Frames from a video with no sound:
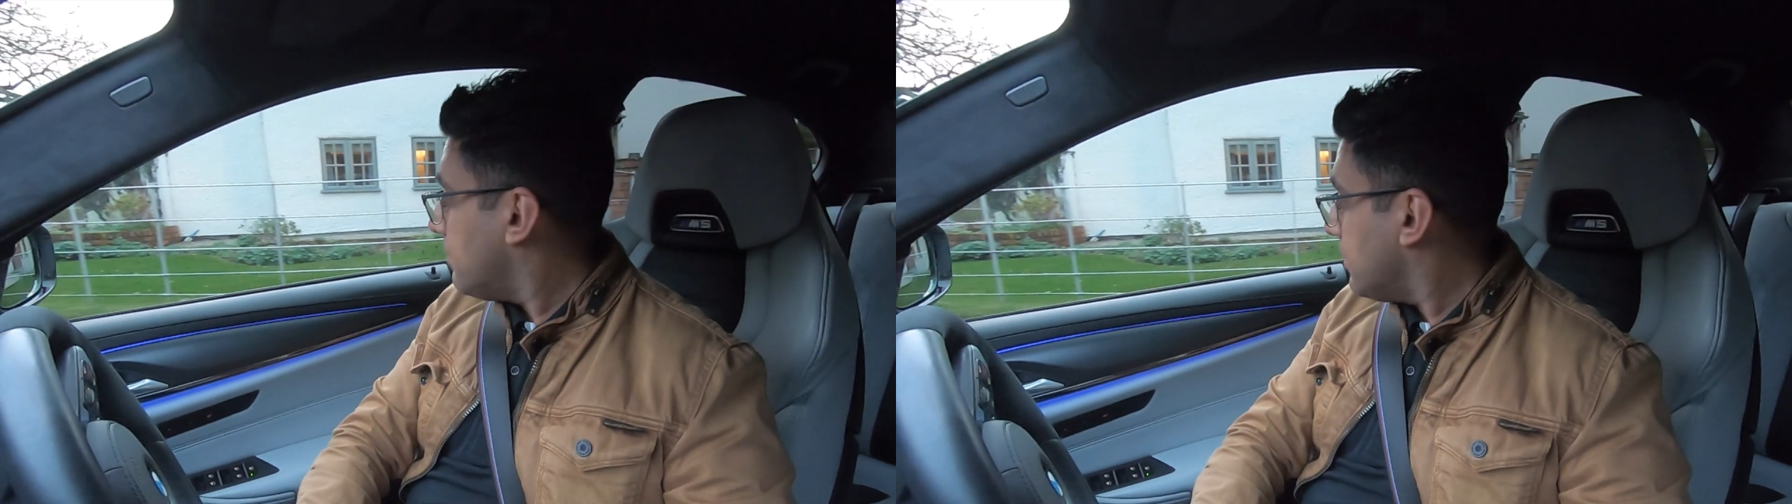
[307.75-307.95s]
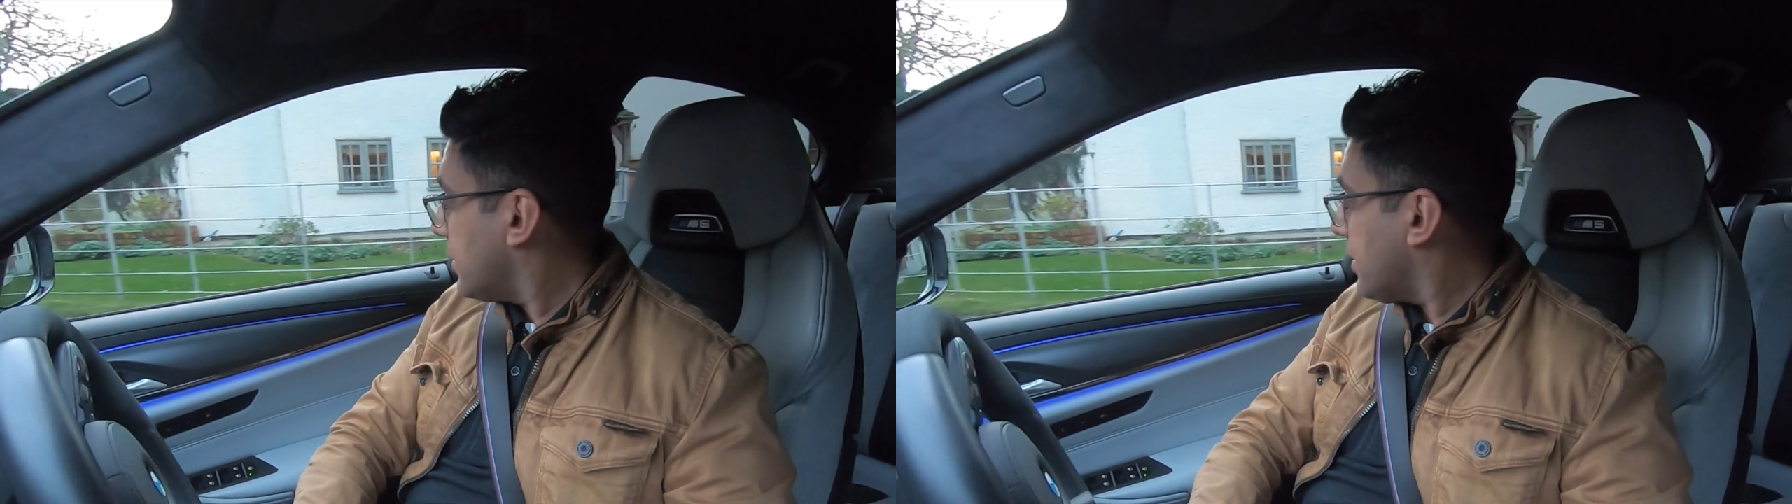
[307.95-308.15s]

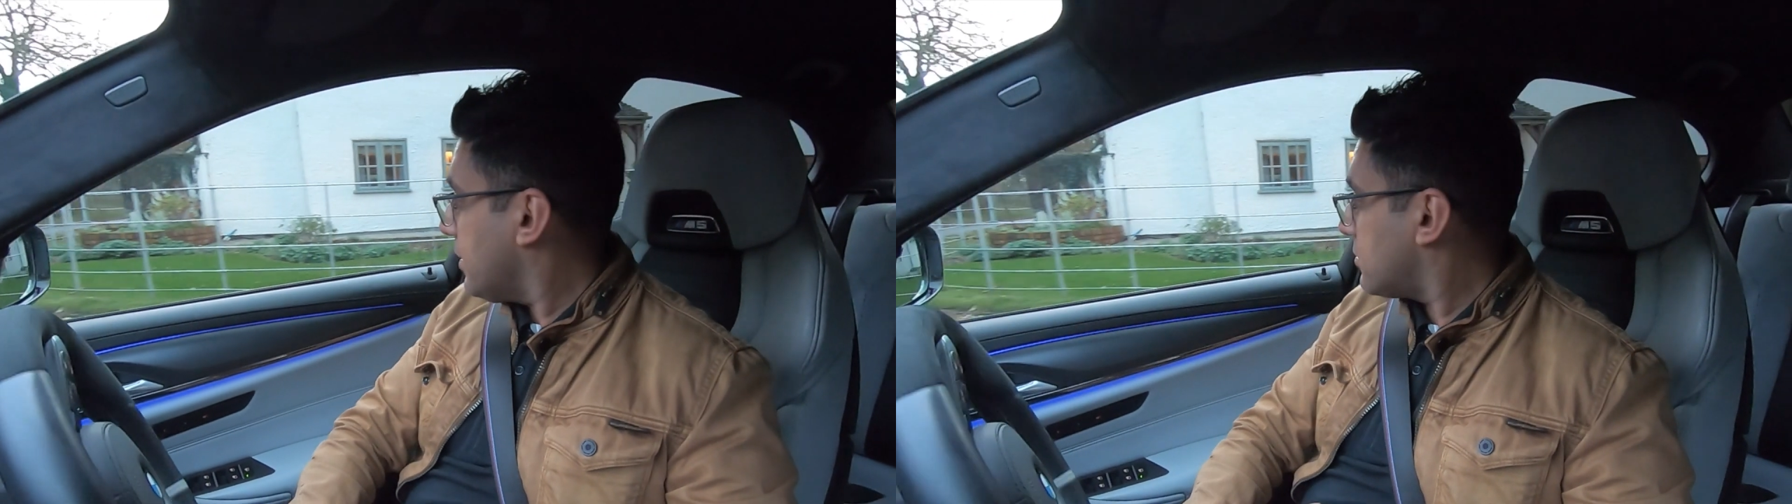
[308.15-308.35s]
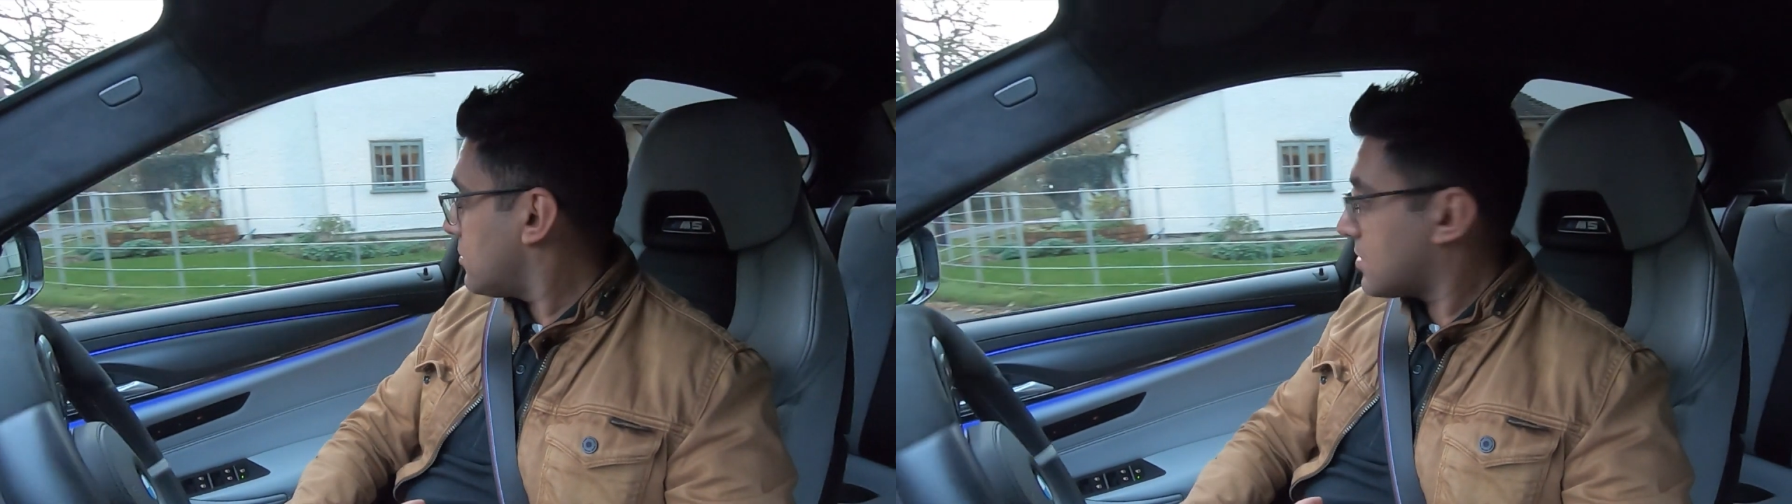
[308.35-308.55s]
Well, yeah,
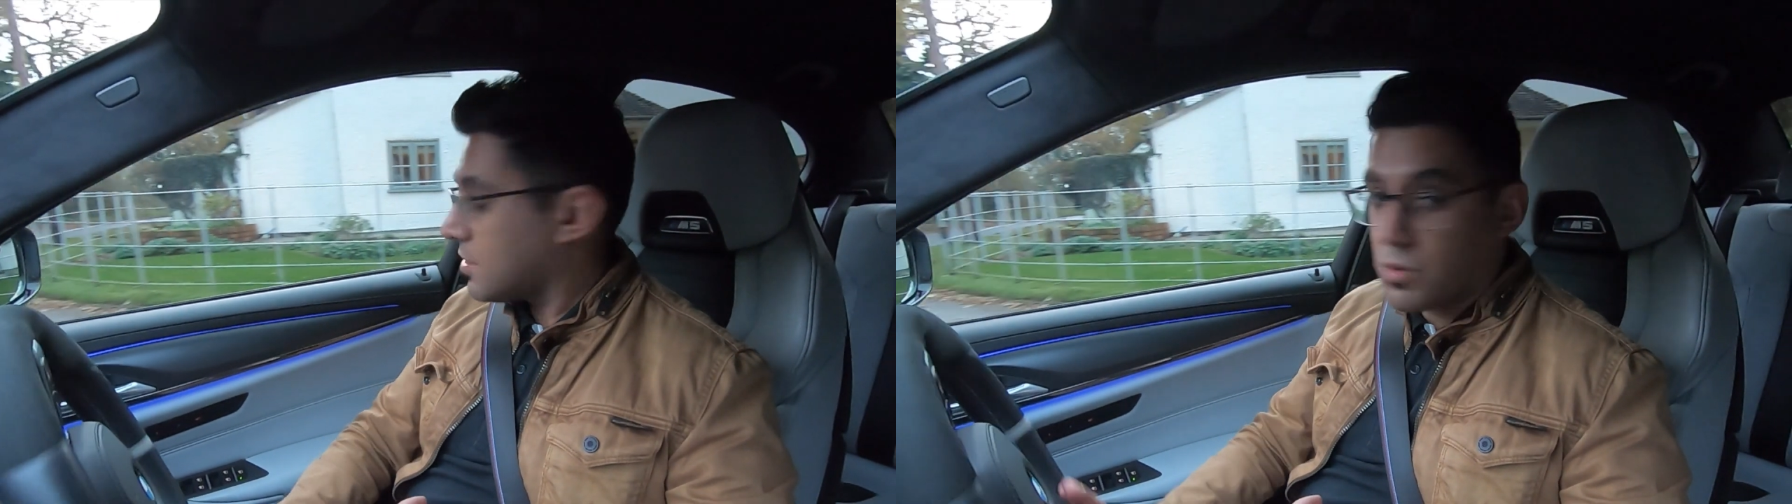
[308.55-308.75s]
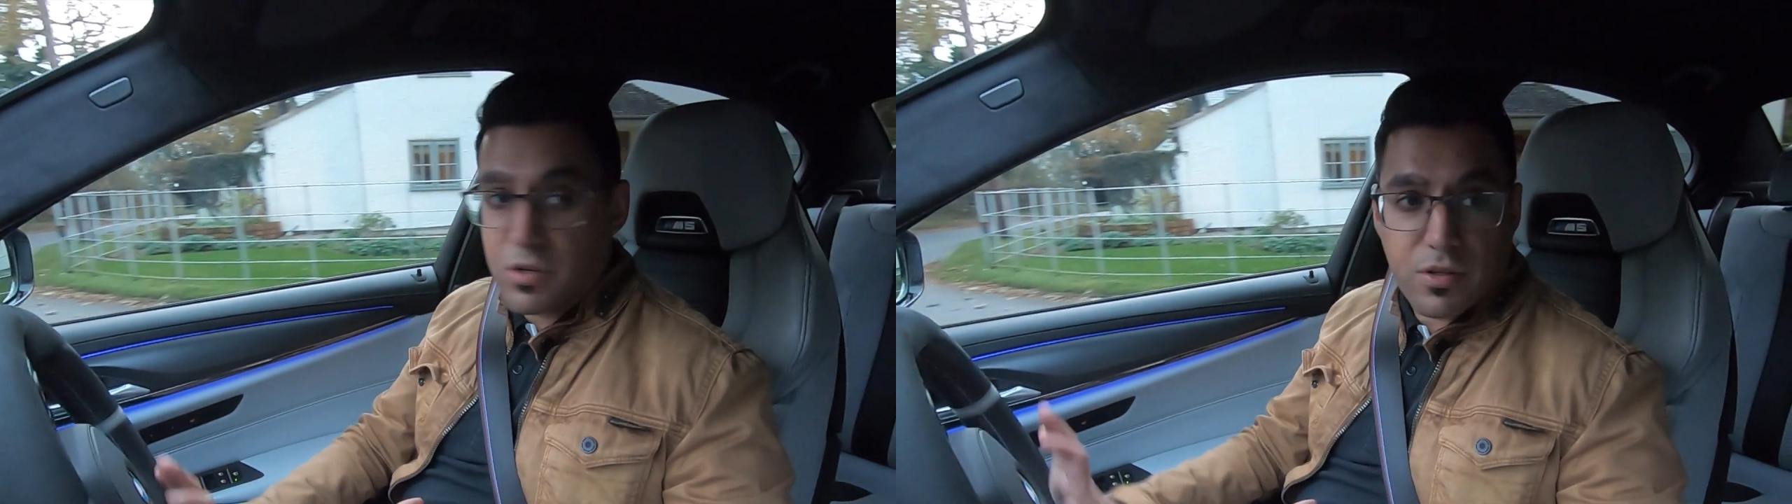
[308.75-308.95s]
let's just see
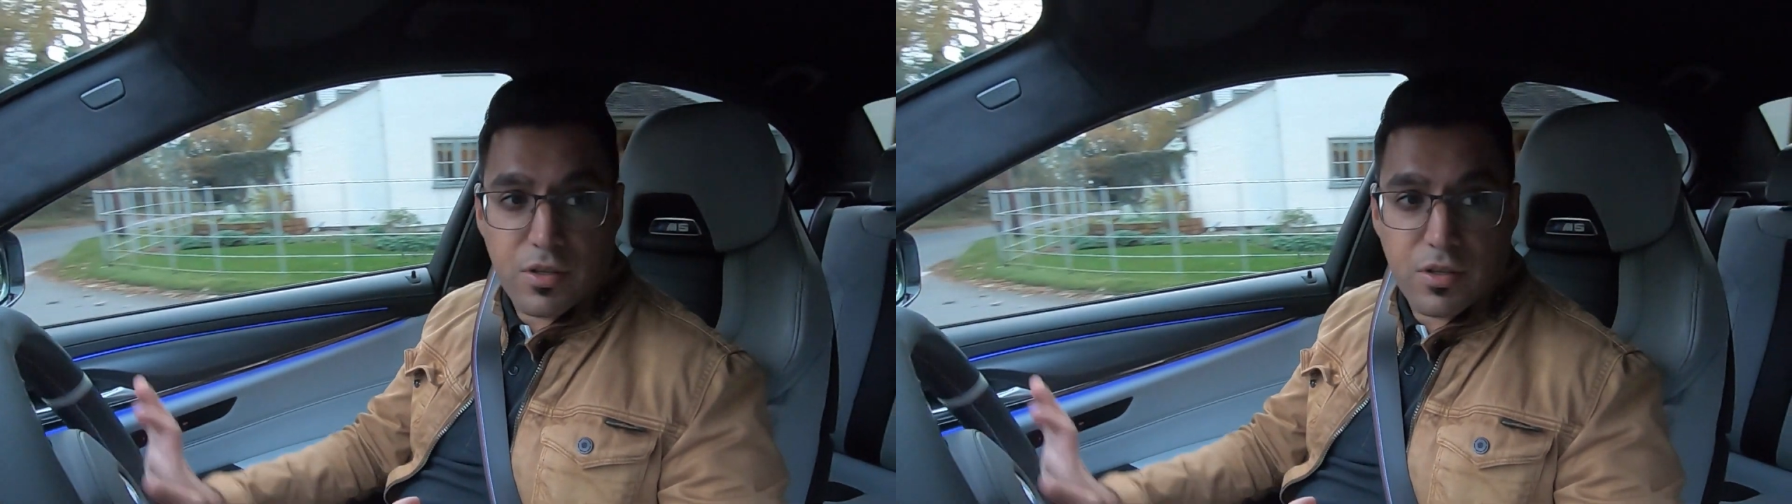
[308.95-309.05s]
what